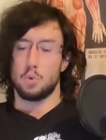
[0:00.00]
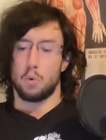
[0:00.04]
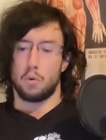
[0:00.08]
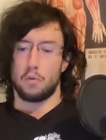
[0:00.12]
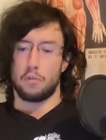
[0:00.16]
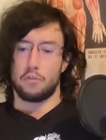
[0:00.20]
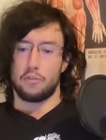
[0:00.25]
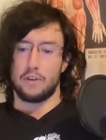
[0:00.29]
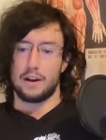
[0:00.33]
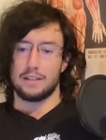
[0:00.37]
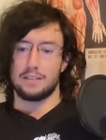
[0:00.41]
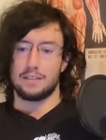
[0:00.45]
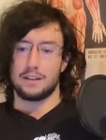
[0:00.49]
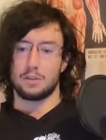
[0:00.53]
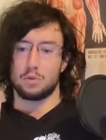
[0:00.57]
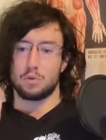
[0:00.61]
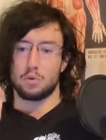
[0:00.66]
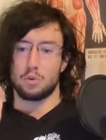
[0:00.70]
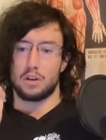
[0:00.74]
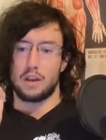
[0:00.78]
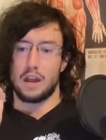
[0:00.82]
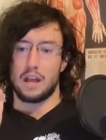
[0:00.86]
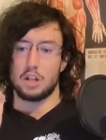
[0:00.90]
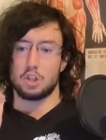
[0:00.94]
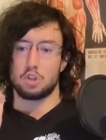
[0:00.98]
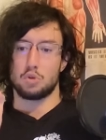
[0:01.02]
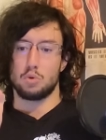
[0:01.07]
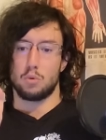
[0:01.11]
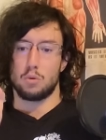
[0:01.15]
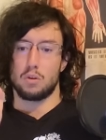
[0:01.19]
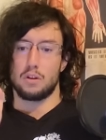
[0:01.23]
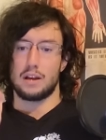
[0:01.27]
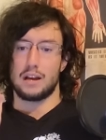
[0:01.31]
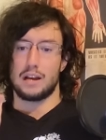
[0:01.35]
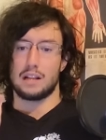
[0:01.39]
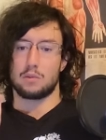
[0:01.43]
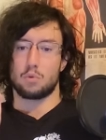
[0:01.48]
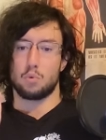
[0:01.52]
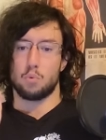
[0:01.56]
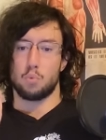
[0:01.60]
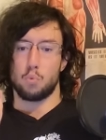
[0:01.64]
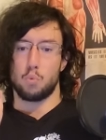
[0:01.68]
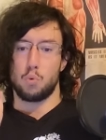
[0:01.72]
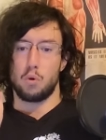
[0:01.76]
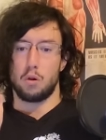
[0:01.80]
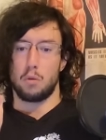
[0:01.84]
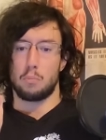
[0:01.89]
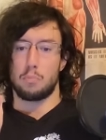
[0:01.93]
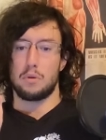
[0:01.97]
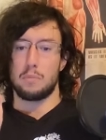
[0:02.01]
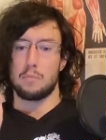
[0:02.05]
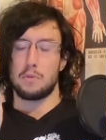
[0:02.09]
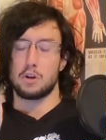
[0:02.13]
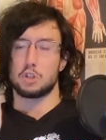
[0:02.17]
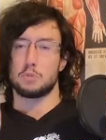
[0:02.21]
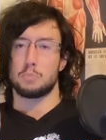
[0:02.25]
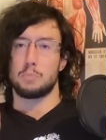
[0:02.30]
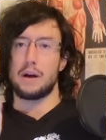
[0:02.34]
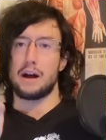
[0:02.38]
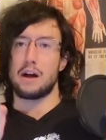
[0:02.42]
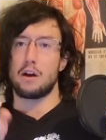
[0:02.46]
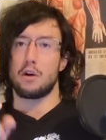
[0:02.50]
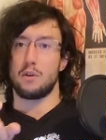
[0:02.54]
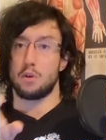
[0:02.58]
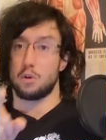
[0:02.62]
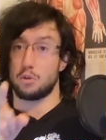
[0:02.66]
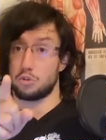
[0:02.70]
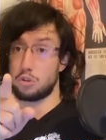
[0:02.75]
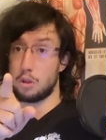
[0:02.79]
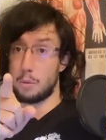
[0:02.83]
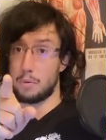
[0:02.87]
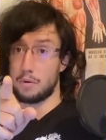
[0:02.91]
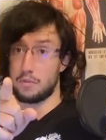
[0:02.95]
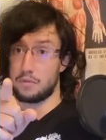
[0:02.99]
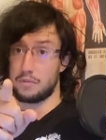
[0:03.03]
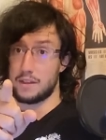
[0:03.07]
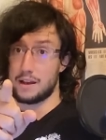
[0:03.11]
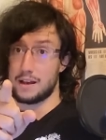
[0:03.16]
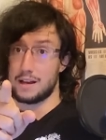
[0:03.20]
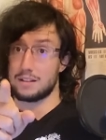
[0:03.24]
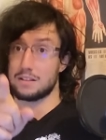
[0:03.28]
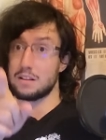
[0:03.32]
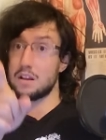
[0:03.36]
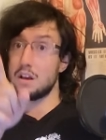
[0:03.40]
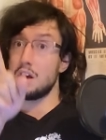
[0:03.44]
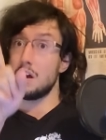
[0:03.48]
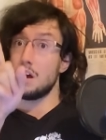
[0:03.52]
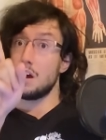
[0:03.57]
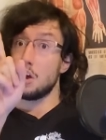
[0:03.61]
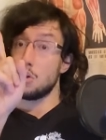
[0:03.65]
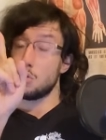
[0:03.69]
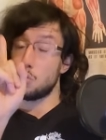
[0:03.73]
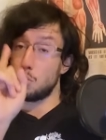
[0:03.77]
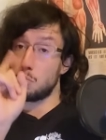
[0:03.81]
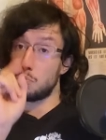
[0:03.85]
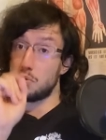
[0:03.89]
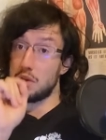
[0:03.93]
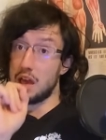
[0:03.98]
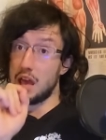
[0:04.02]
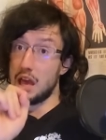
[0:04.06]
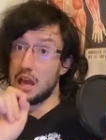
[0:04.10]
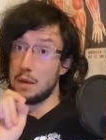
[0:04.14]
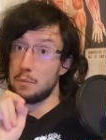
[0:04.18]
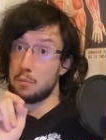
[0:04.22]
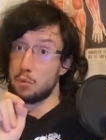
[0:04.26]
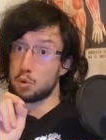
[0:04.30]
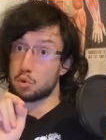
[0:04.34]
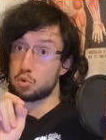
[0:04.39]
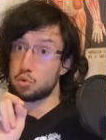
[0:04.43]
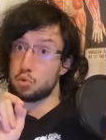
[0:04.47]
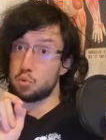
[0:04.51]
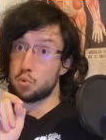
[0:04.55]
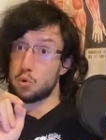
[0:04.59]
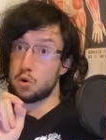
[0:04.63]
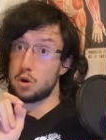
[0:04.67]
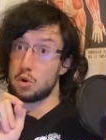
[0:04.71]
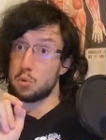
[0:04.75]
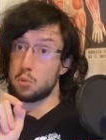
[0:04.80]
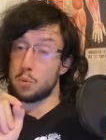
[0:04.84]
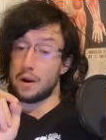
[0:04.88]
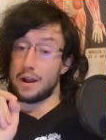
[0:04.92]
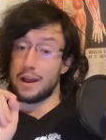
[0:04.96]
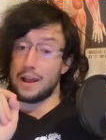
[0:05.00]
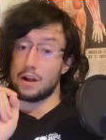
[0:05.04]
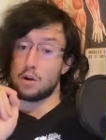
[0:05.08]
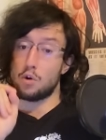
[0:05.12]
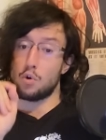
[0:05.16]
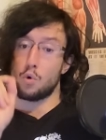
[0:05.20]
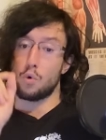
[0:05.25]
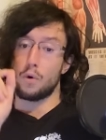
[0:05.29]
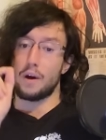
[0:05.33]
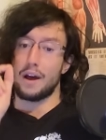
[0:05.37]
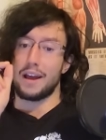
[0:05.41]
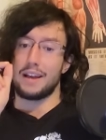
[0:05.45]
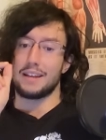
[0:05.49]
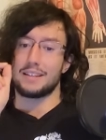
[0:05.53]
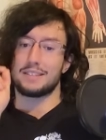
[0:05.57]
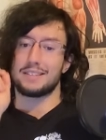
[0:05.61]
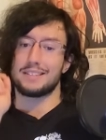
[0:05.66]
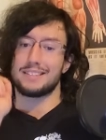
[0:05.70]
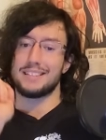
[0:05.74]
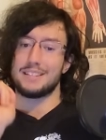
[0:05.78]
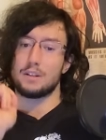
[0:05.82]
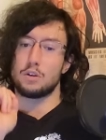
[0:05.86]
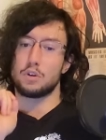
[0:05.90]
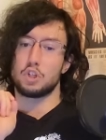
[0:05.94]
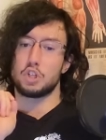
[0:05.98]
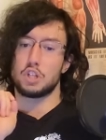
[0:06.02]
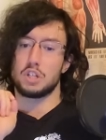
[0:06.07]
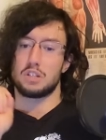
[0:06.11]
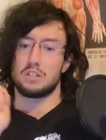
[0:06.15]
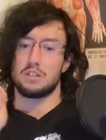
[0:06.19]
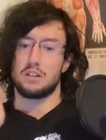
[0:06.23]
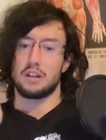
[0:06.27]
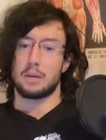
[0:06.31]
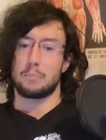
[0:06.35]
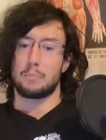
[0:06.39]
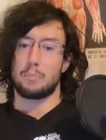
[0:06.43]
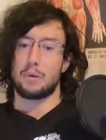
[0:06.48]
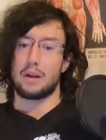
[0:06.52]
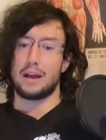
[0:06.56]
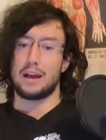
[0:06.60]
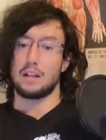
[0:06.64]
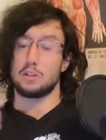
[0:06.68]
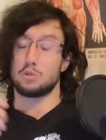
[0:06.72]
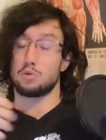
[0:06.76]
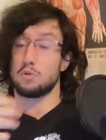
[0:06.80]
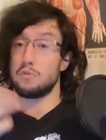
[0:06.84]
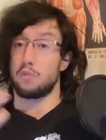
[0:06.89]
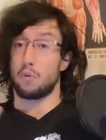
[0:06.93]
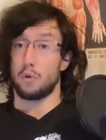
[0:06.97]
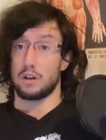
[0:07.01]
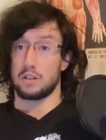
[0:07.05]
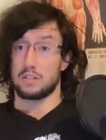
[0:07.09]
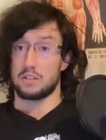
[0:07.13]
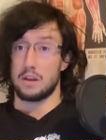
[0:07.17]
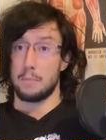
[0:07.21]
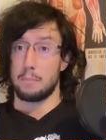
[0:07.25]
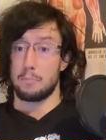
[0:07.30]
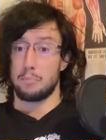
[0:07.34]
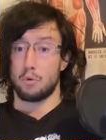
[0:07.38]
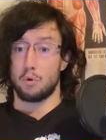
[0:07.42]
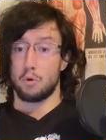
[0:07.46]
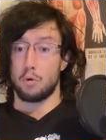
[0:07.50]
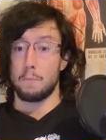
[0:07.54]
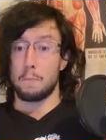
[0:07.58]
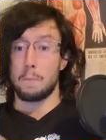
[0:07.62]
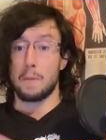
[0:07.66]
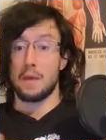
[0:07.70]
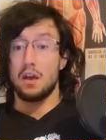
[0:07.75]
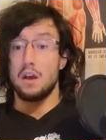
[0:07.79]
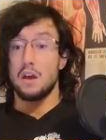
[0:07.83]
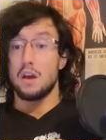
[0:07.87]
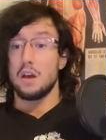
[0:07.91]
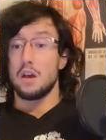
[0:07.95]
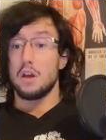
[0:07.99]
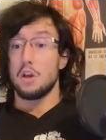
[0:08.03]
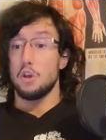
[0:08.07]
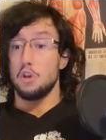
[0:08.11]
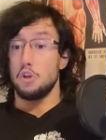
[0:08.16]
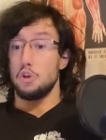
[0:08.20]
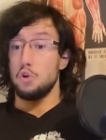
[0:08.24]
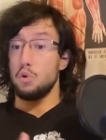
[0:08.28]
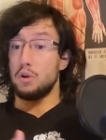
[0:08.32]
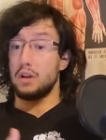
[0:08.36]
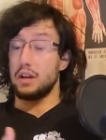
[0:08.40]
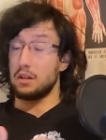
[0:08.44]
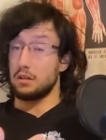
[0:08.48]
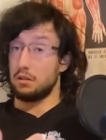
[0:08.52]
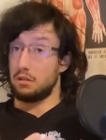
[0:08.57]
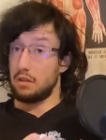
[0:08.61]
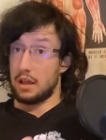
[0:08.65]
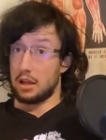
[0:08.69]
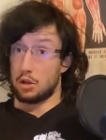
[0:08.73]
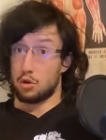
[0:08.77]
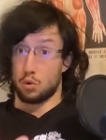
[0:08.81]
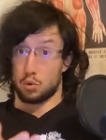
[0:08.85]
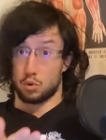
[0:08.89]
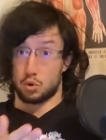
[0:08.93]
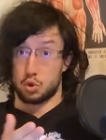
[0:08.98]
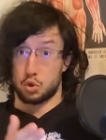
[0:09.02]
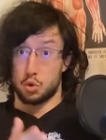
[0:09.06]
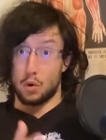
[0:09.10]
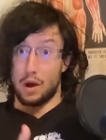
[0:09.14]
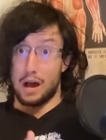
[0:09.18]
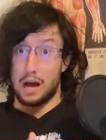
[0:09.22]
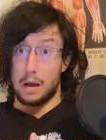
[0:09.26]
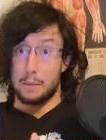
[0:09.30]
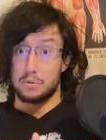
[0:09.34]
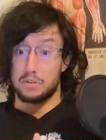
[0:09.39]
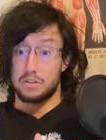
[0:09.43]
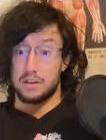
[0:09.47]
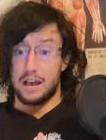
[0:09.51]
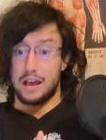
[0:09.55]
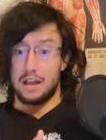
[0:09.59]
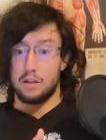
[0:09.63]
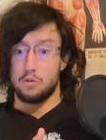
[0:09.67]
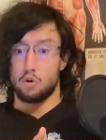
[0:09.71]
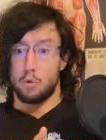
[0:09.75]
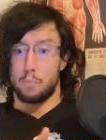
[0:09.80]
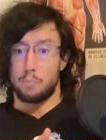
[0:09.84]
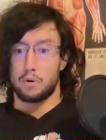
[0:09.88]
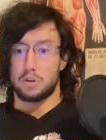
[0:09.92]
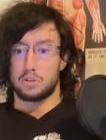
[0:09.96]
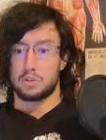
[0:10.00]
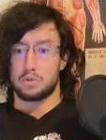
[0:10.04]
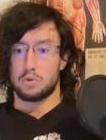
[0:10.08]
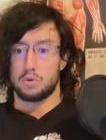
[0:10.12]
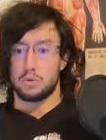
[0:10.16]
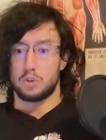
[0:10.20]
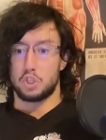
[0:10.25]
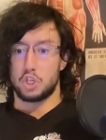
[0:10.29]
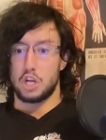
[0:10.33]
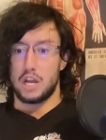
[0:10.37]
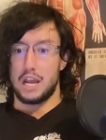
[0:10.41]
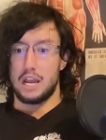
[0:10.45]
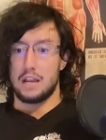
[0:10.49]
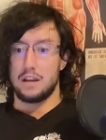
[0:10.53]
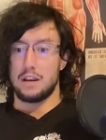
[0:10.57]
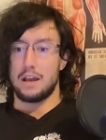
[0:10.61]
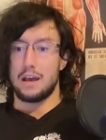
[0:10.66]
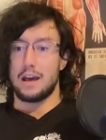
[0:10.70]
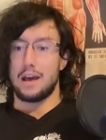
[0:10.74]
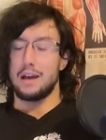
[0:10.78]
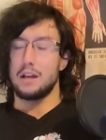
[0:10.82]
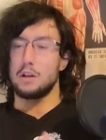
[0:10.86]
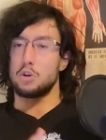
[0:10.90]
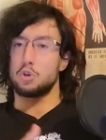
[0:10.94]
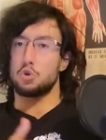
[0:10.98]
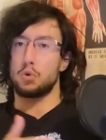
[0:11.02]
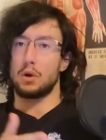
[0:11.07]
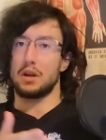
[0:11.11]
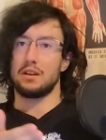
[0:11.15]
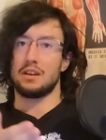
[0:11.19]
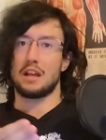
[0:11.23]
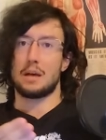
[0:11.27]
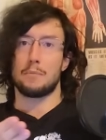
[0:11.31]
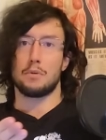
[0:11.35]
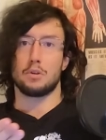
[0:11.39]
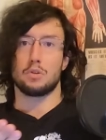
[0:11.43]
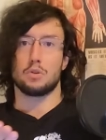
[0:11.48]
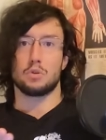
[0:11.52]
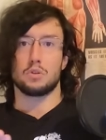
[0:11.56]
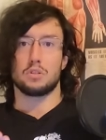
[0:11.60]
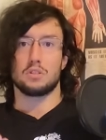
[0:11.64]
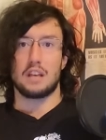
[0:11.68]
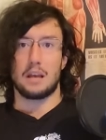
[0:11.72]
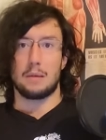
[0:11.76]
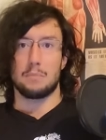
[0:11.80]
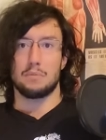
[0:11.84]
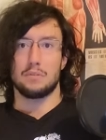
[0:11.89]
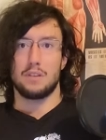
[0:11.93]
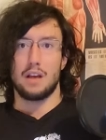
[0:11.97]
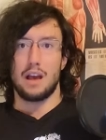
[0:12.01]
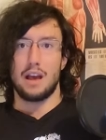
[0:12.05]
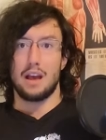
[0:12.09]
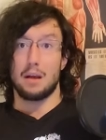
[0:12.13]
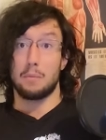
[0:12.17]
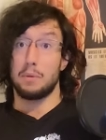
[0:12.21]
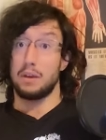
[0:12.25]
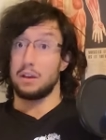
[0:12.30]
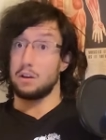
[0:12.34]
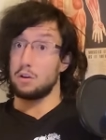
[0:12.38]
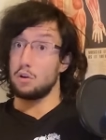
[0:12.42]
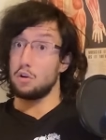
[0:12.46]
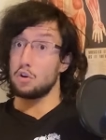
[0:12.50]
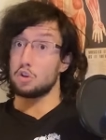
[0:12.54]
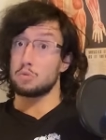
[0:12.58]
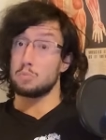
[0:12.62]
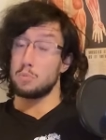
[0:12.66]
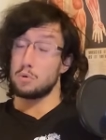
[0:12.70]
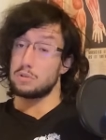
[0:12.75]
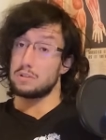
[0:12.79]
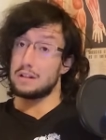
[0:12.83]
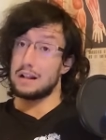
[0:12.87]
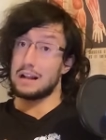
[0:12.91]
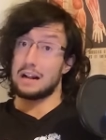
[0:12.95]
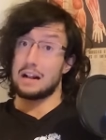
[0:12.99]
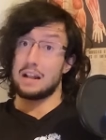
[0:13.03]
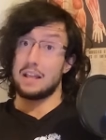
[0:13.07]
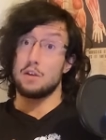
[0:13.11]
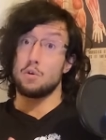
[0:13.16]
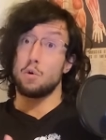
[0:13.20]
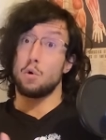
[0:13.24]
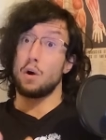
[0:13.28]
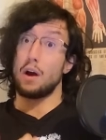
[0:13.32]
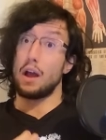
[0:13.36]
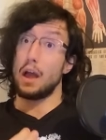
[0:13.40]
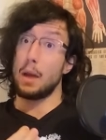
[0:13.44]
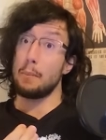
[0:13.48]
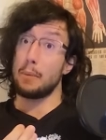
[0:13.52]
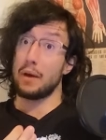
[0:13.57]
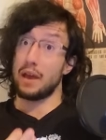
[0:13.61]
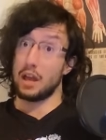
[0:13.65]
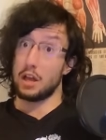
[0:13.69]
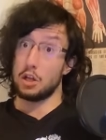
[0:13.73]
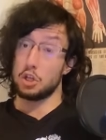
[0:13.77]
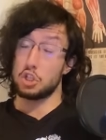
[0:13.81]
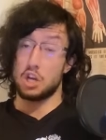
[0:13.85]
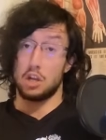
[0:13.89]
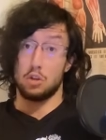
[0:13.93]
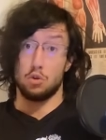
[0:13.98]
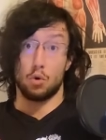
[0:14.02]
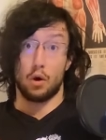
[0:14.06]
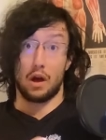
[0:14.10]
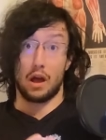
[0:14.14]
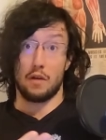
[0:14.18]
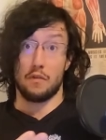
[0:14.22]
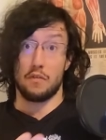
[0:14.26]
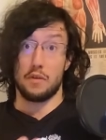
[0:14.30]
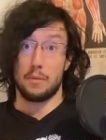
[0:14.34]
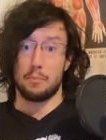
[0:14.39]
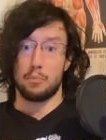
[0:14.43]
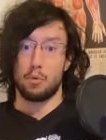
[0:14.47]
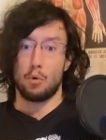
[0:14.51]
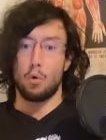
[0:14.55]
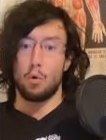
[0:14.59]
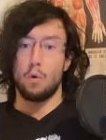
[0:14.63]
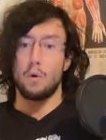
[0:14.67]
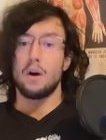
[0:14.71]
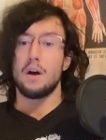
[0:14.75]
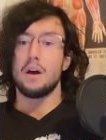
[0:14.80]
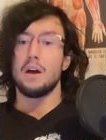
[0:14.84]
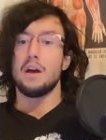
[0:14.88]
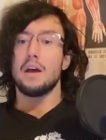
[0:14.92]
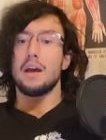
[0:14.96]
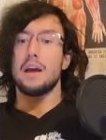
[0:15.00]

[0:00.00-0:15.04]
You will find that the gains you'll get will be much better. On top of that, you'll be able to run what I call a synergistic plan. So, for example, you can take your traps and your posterior chain and train them on the same day because most likely your hip hinge and your heavy pull